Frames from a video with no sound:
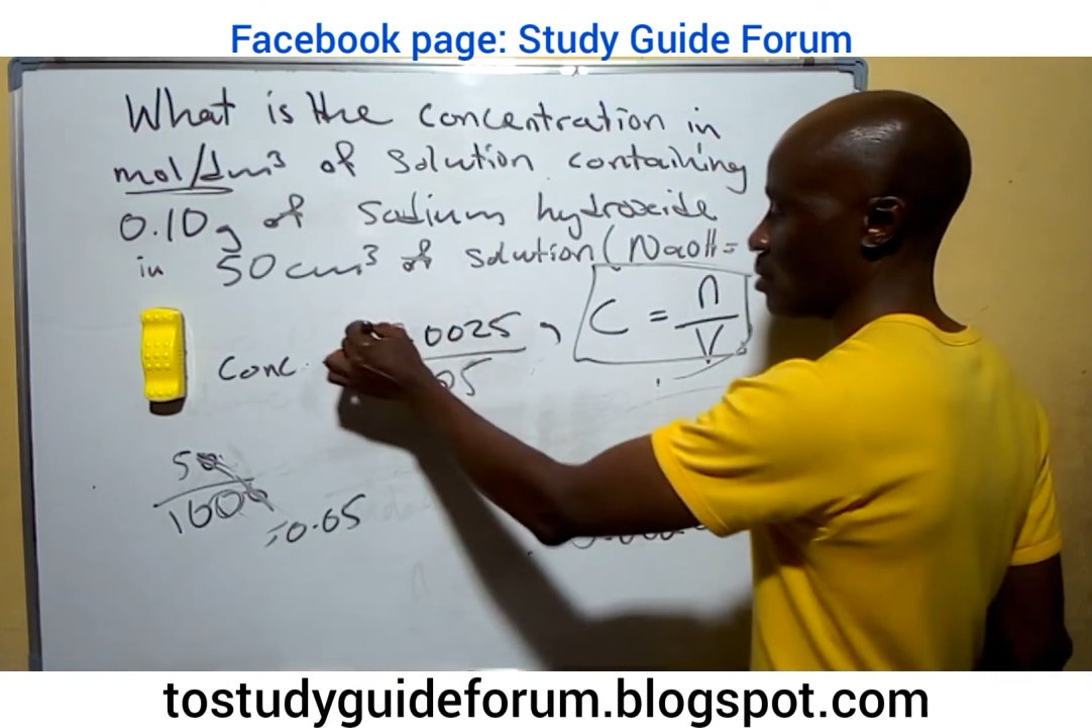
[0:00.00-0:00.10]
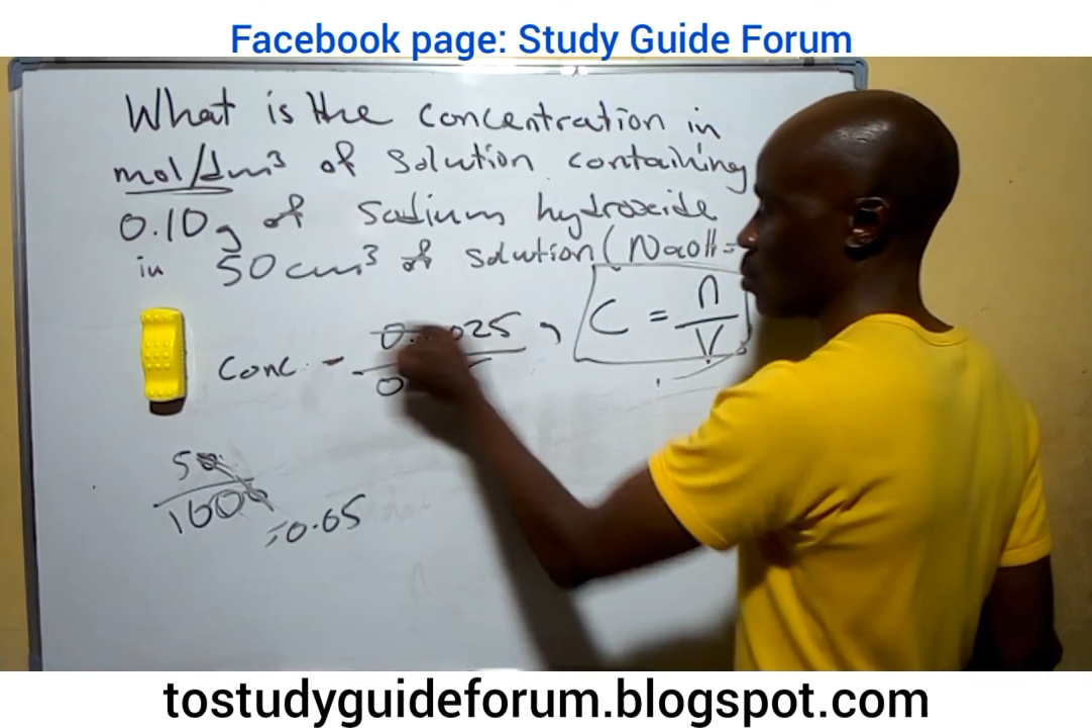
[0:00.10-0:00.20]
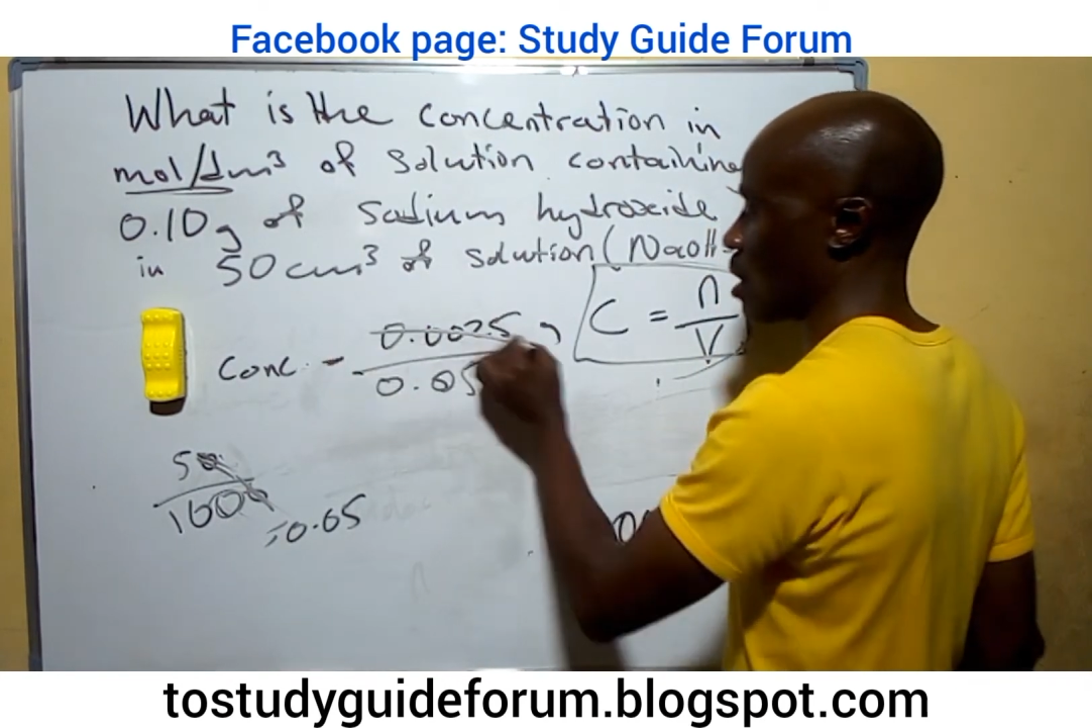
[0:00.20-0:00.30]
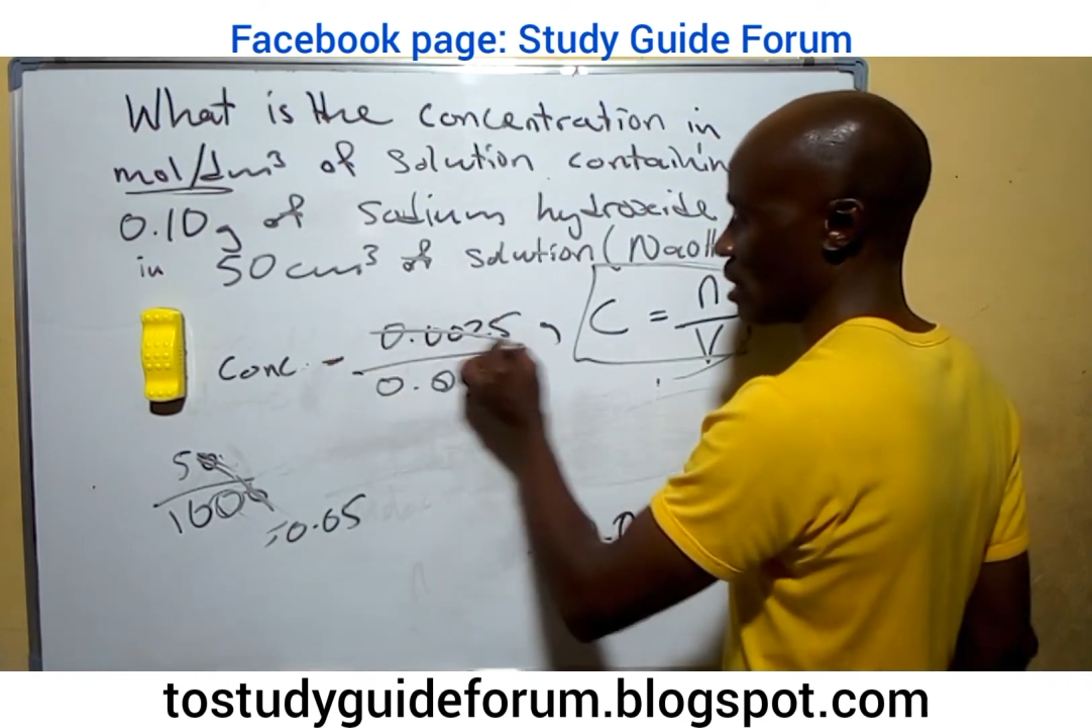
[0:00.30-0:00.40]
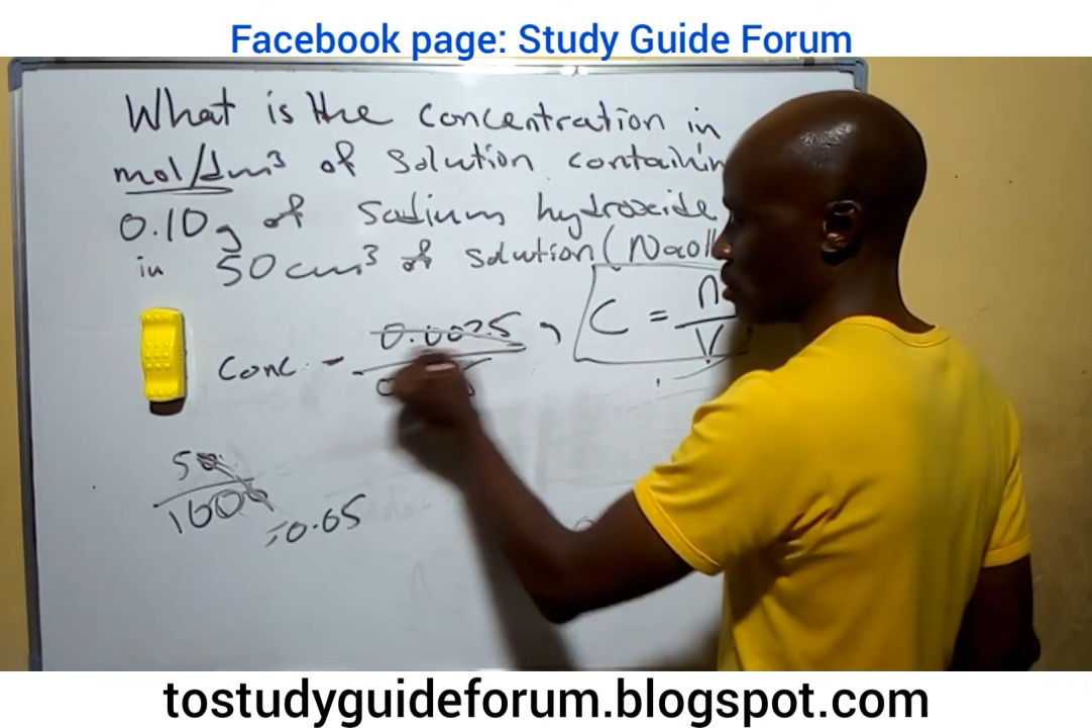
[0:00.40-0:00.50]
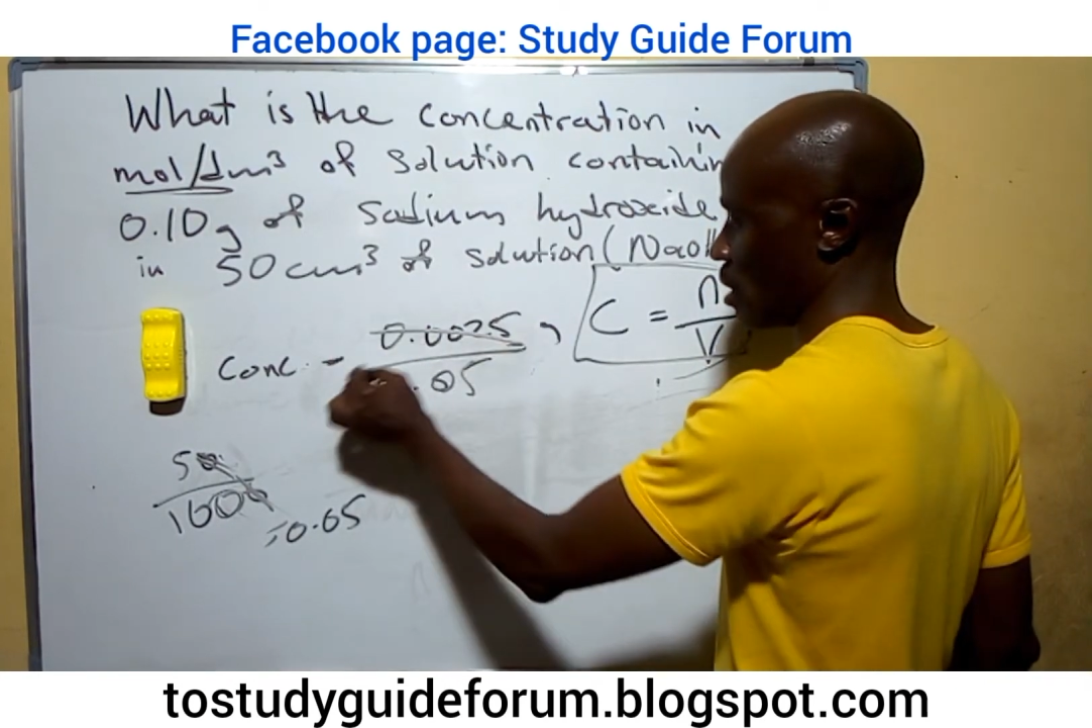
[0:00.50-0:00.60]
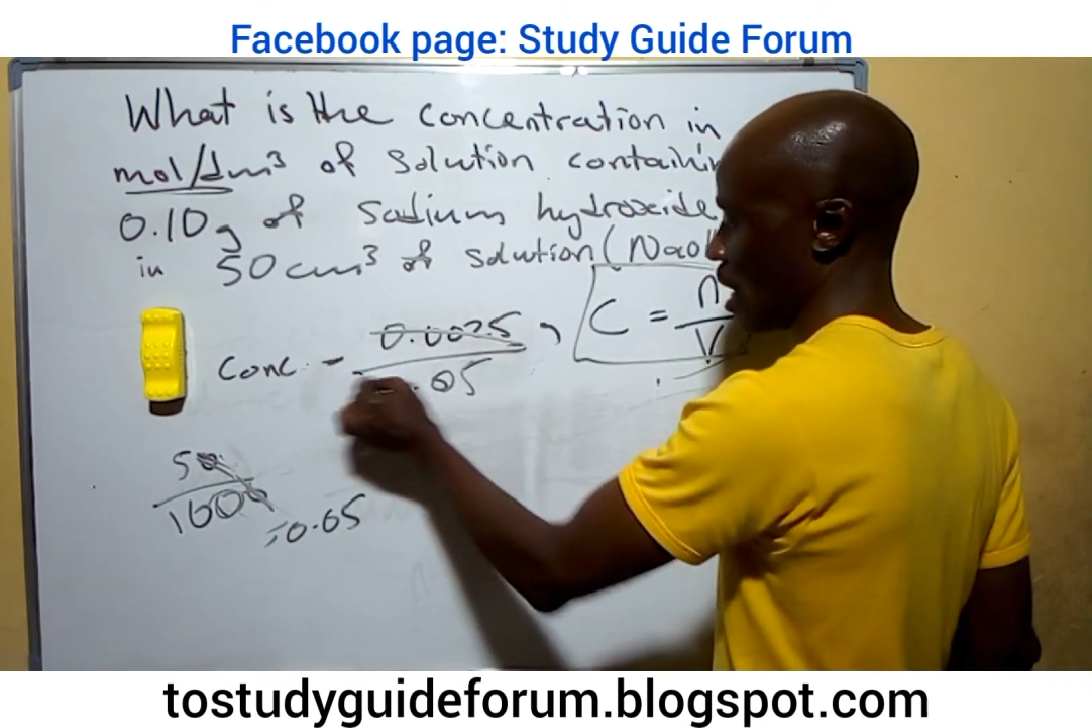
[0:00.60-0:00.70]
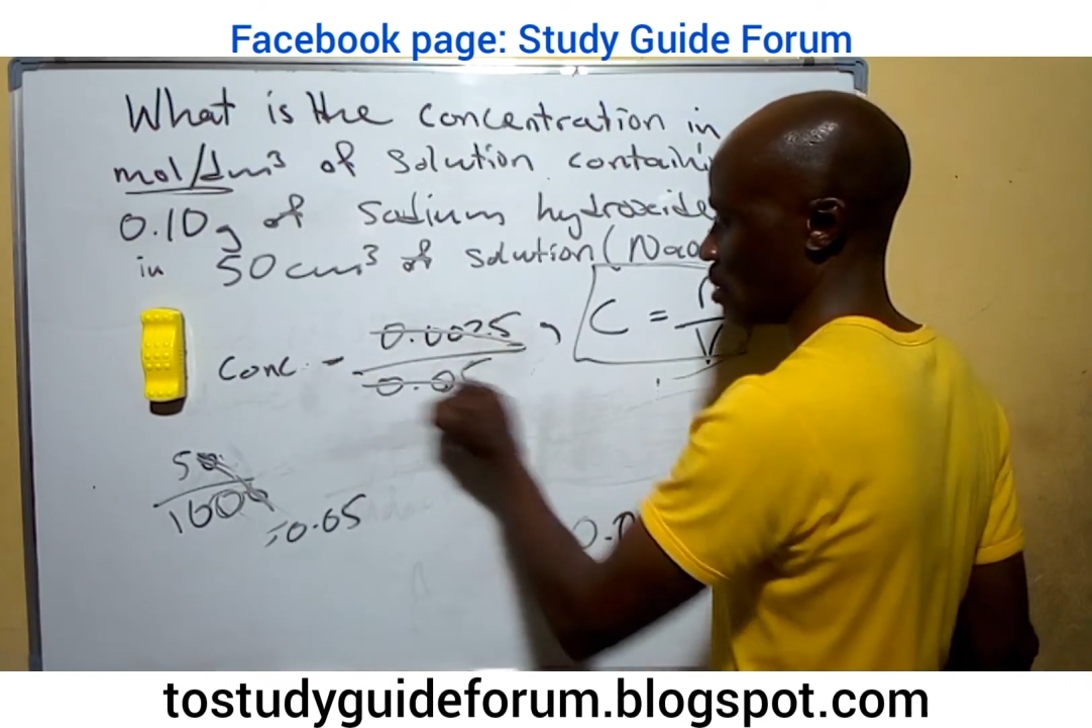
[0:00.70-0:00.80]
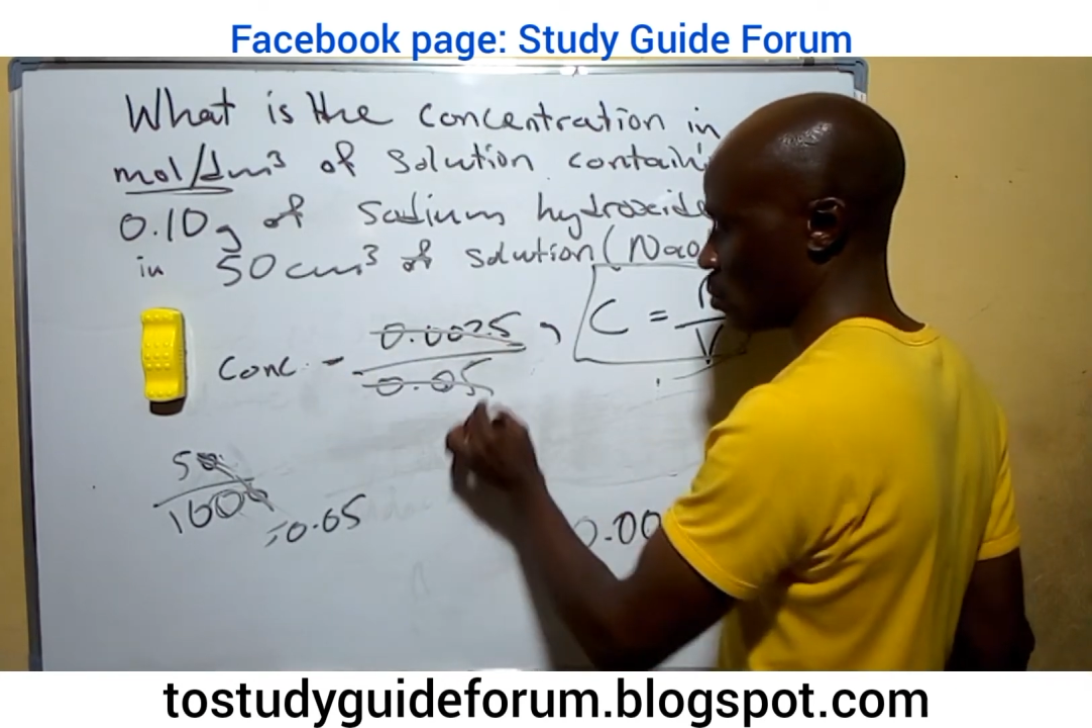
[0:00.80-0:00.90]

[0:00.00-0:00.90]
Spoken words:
we cancel out.